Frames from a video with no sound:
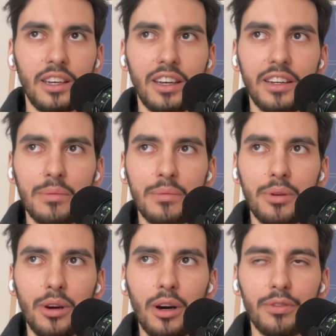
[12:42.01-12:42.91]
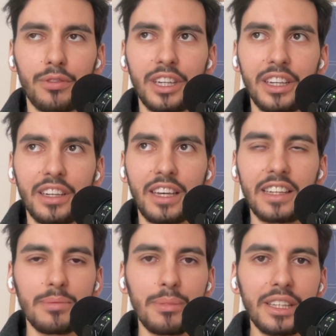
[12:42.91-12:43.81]
offering
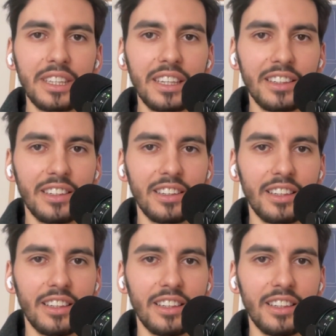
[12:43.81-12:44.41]
as many